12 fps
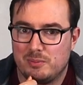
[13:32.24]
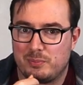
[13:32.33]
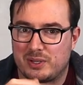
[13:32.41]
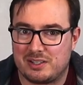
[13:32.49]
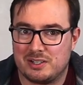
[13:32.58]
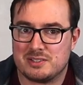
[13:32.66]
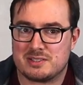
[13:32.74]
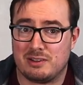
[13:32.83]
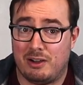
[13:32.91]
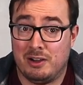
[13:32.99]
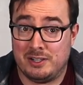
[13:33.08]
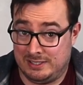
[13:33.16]
Because
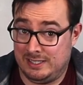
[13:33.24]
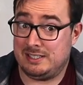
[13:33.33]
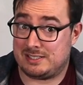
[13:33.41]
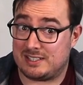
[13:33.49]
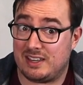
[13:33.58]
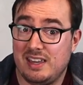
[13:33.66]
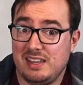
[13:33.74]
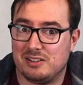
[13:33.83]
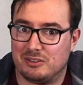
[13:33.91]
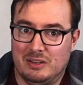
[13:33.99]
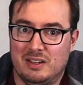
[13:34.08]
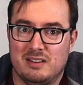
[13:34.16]
I need to
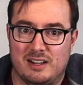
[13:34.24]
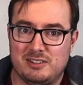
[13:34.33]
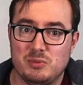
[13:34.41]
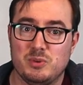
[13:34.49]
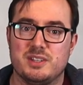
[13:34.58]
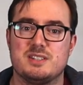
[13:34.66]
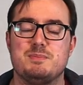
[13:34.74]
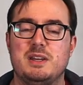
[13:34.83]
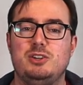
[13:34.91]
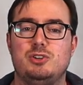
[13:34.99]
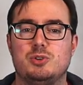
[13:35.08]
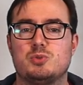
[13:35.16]
heal. I don't want this
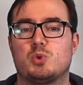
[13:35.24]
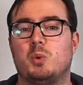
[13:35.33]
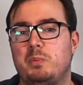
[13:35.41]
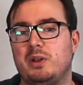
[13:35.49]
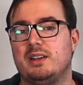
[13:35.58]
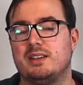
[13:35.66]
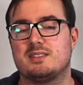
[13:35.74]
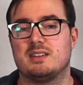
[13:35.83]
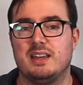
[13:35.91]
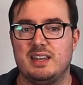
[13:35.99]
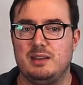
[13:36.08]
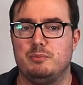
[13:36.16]
many neutral
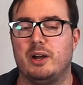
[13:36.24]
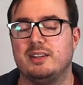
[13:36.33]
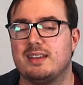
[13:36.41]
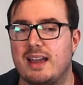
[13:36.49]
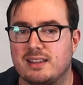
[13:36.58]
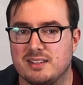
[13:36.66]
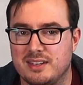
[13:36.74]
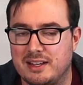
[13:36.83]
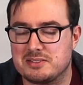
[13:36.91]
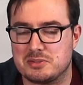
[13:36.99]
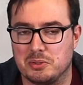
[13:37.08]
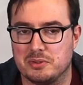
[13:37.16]
bullets in my deck and
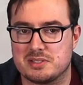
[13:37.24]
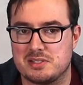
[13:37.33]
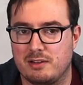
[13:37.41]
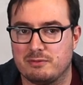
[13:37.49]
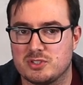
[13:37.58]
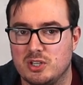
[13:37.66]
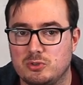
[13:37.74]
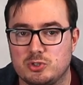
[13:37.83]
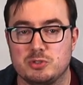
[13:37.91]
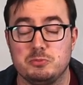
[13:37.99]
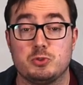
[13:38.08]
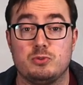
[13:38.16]
that sort of stuff. So
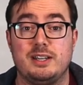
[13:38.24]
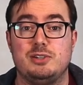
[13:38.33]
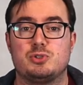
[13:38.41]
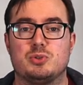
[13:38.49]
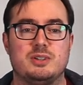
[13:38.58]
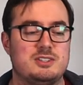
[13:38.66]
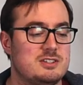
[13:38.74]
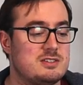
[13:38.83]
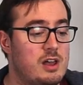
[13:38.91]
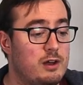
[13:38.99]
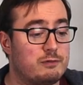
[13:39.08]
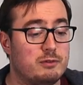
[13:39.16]
some great
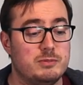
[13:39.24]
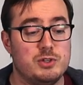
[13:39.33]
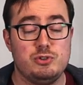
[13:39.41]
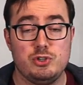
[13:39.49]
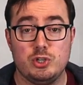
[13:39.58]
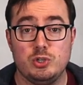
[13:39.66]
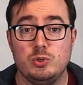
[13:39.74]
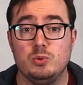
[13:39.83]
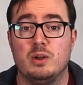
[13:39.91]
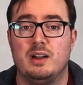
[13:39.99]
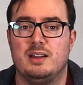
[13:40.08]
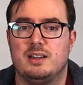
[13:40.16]
choices from the
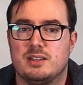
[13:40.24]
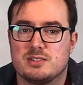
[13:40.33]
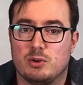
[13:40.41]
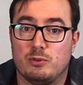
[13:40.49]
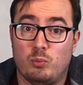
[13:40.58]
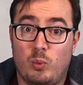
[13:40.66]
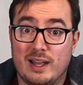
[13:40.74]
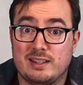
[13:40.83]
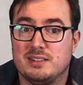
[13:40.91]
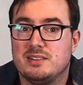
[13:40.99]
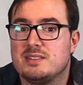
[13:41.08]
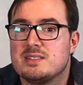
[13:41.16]
new sort of
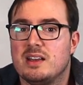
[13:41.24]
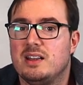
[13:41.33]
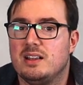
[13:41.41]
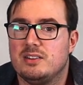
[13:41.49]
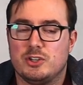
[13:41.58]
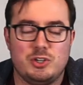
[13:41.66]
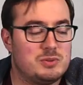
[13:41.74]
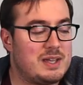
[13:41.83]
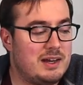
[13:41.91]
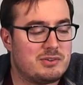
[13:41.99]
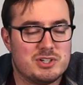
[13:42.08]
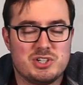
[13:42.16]
wagons, the new
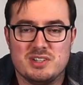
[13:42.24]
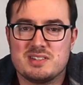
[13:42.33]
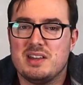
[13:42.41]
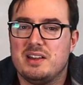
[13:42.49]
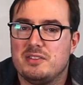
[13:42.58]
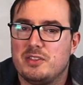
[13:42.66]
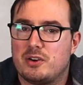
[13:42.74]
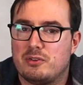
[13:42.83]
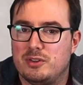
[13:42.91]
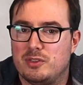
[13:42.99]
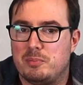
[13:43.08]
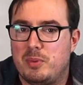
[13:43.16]
carriages that
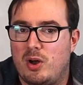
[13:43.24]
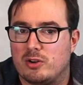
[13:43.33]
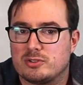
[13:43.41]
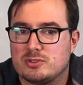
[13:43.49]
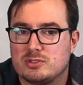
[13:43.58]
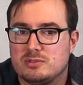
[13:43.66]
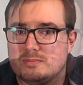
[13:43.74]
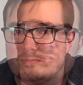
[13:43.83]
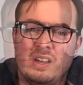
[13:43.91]
are in the box.